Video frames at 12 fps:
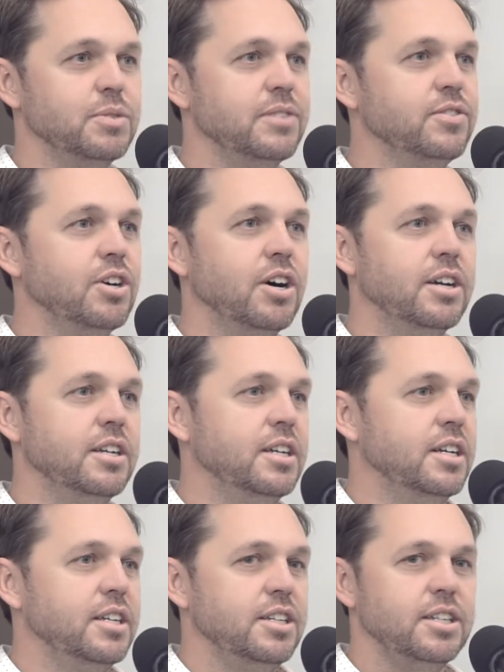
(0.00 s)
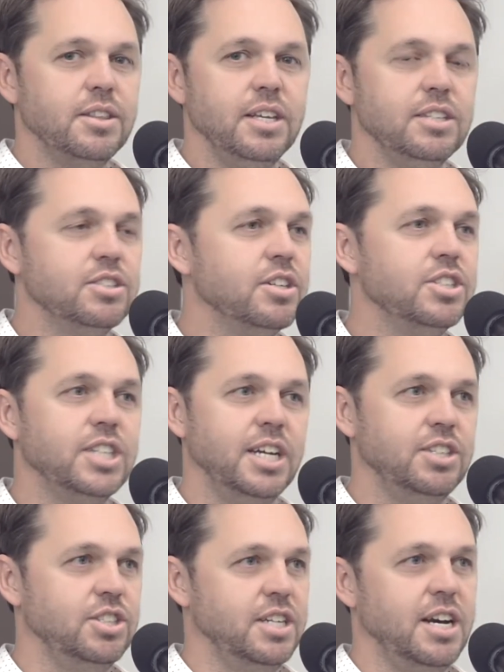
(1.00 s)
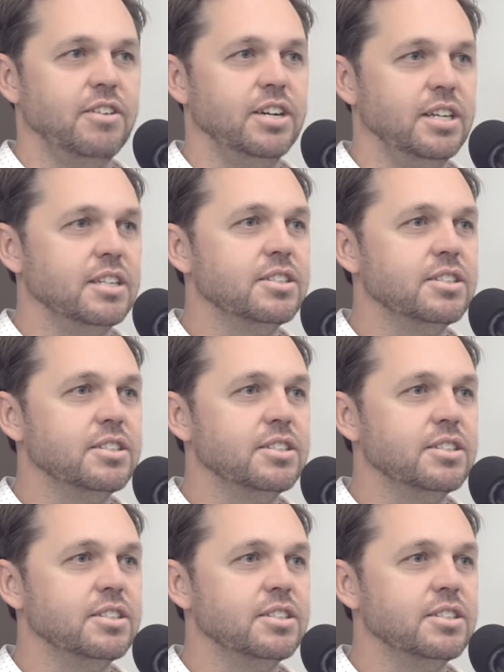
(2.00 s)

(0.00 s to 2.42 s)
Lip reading: We've got, things don't change in a hurry